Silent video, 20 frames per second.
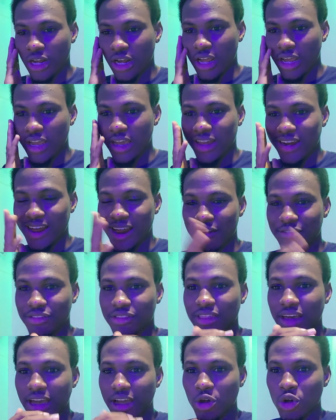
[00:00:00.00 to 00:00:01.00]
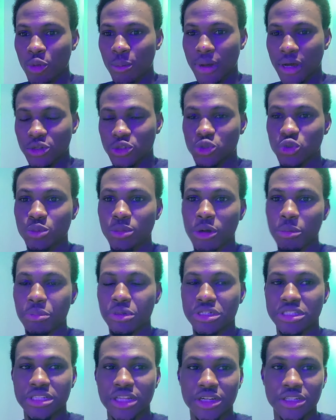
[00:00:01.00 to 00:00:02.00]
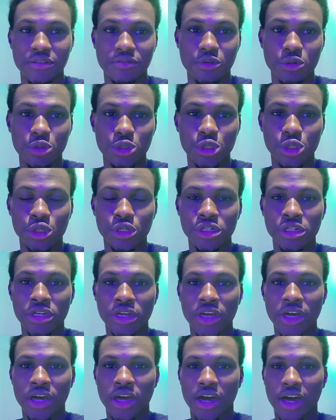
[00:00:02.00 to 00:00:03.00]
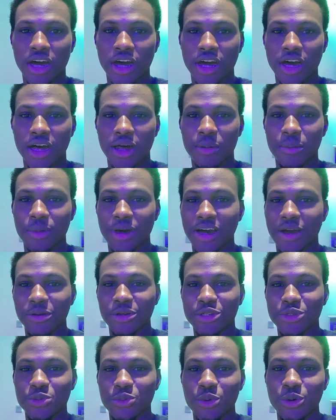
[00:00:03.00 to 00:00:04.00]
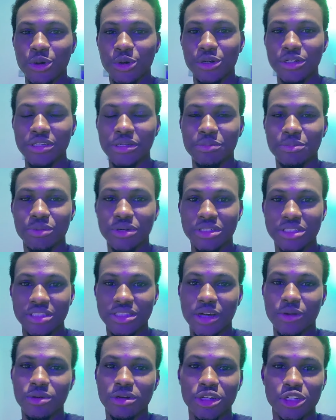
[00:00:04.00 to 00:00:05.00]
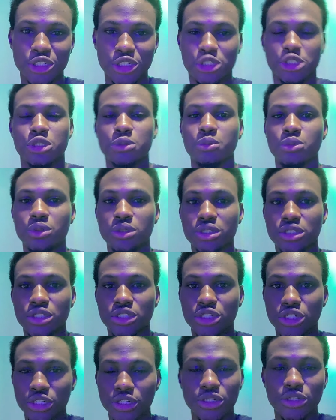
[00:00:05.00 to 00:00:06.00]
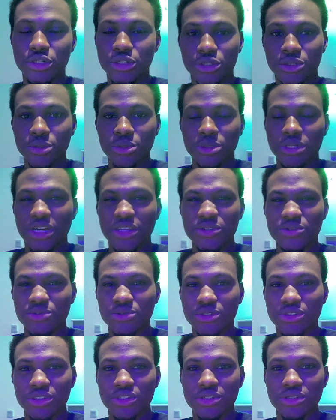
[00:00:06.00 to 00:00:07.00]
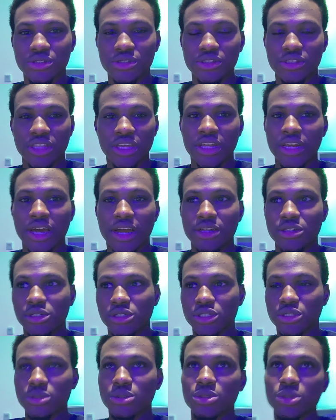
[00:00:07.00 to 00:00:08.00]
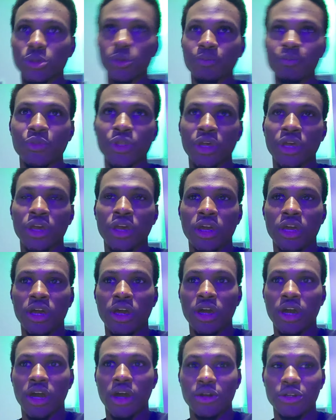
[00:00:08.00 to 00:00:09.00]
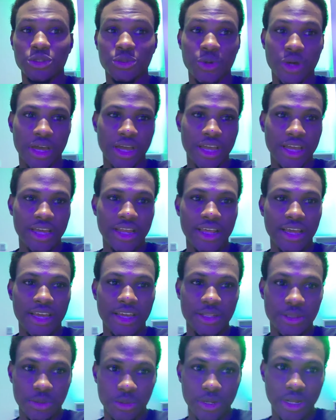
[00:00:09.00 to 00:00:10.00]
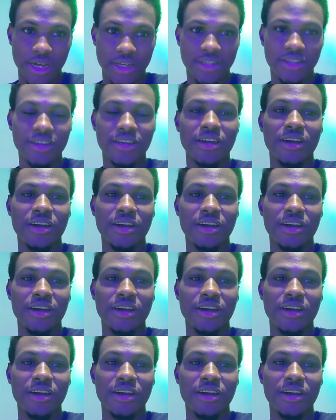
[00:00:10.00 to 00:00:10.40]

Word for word: And after that, I come back to do my personal devotion. Um, I just want a personal relationship with Jesus. So that's the thing I just do. So I just go ahead and do that.